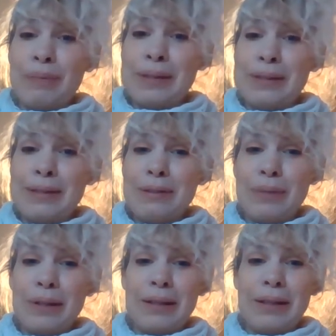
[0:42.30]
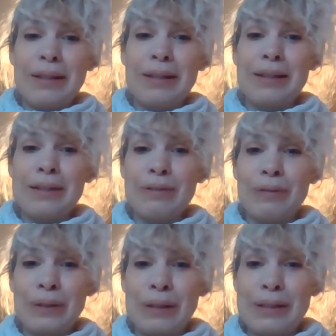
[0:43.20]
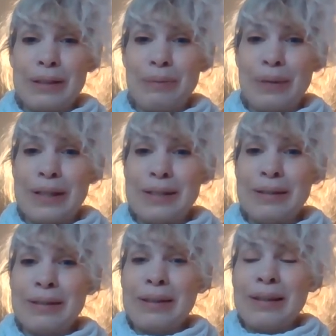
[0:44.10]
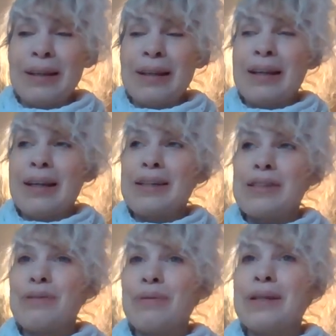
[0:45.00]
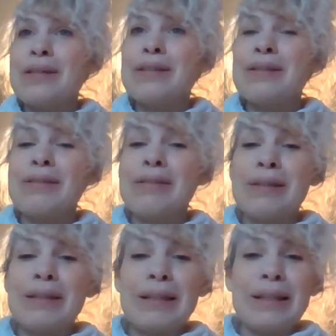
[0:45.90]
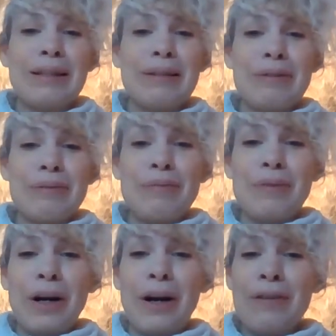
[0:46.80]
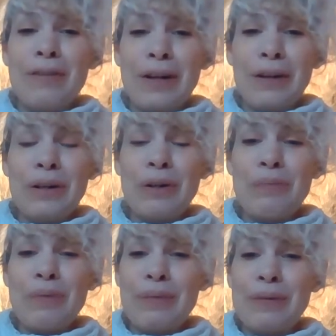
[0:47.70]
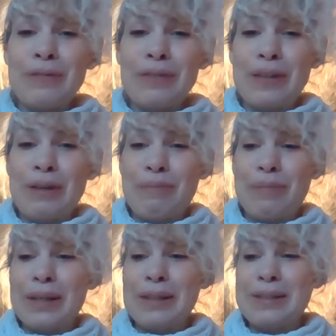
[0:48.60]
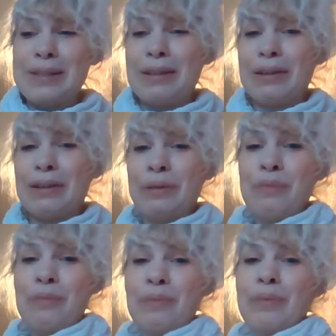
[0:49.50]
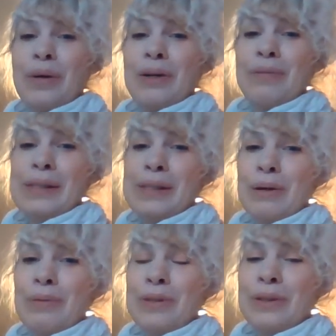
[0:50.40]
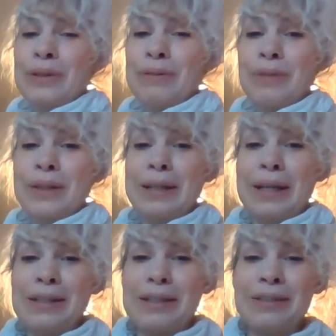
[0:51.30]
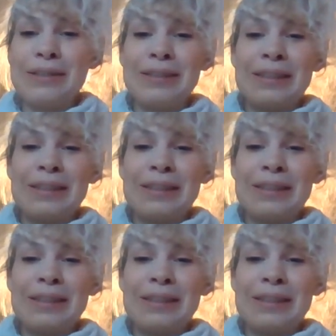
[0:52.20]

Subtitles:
pieces, but these are really sweet. And I just wanted to carve out a little moment for them because they're part of my sculpture collection.